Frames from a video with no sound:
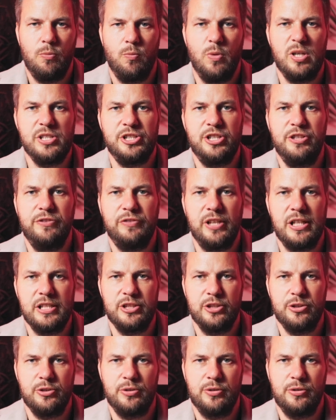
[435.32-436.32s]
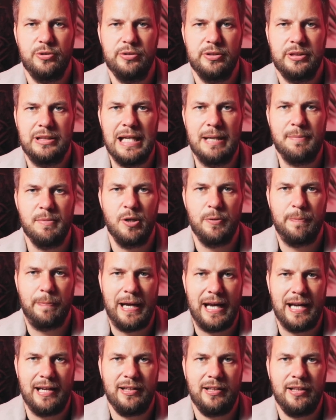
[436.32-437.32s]
Once you've done your demo
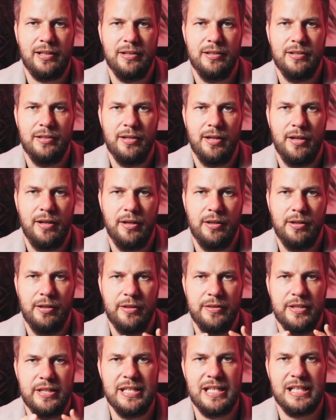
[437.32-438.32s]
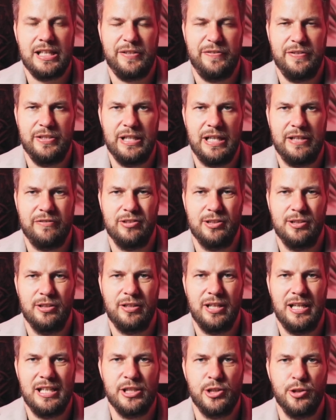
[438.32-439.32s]
pack, the next thing you have to
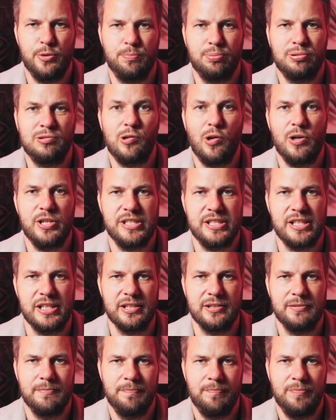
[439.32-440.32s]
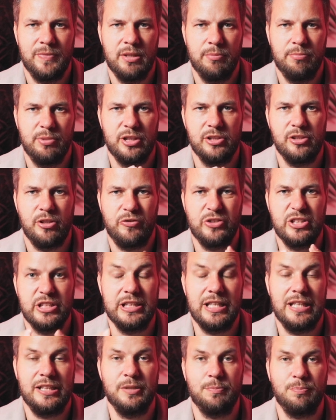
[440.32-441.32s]
look at is your pricing, because obviously
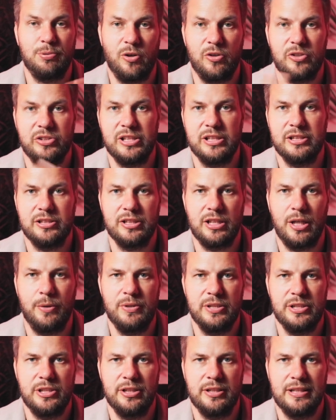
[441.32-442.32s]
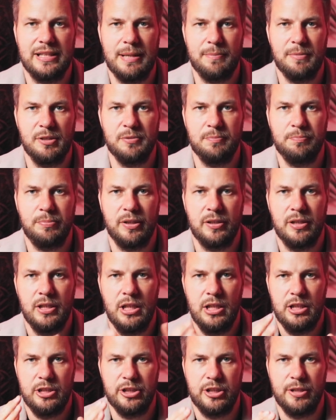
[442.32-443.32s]
you need your pricing to go into your demo, but
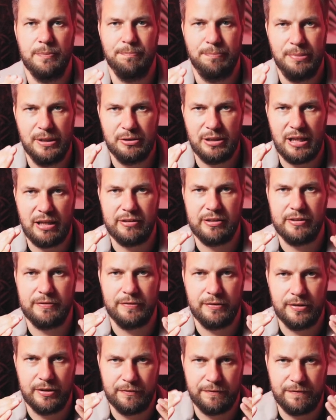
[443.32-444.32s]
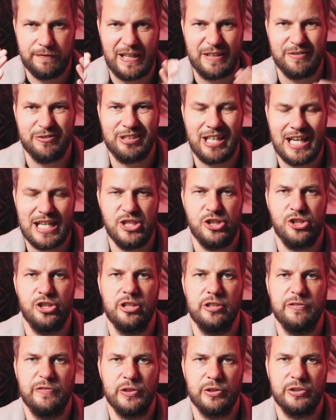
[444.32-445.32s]
you can build out the
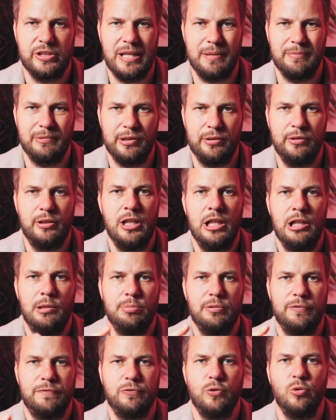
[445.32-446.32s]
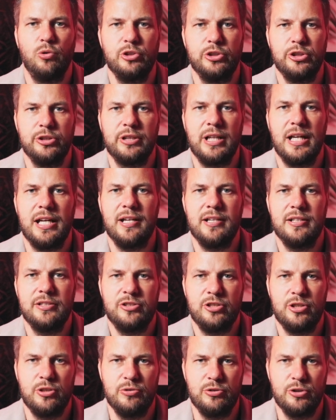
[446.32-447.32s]
foundation of your demo before you get
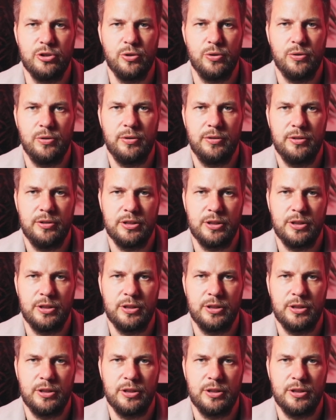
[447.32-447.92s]
to your